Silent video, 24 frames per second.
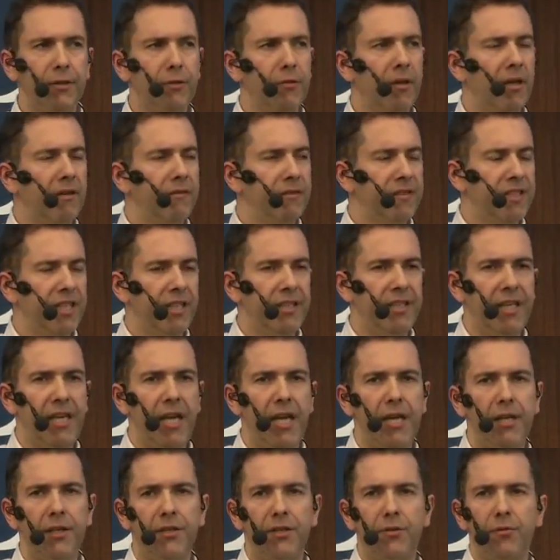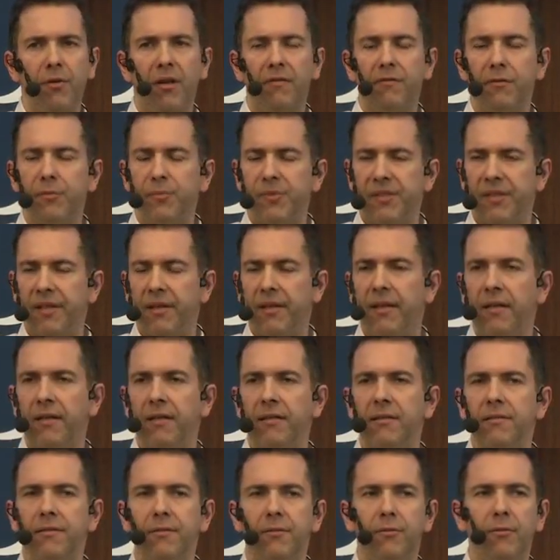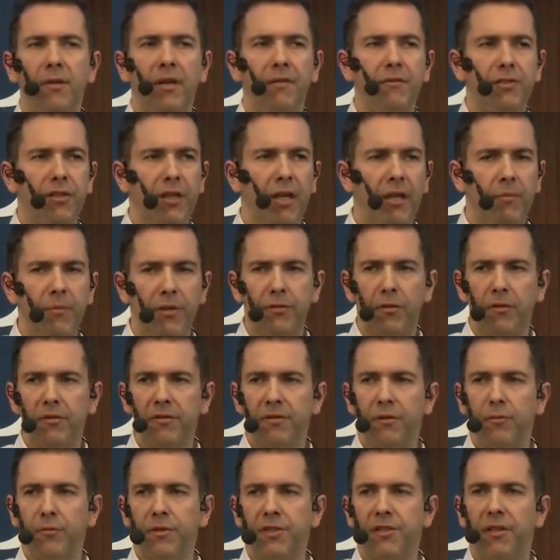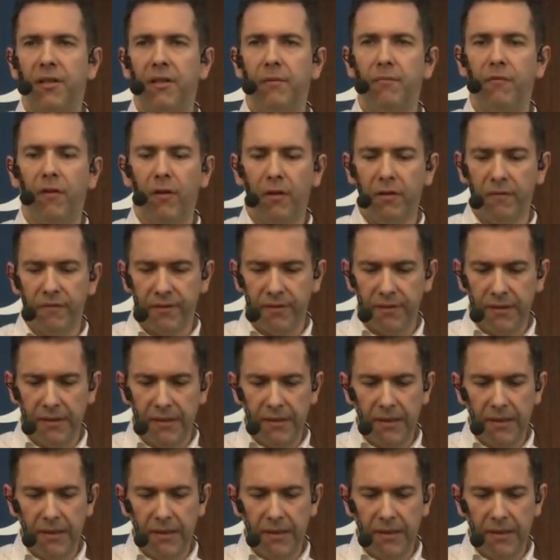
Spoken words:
you have KTH, you have Uppsala, and you have Chalmers also, which are involved.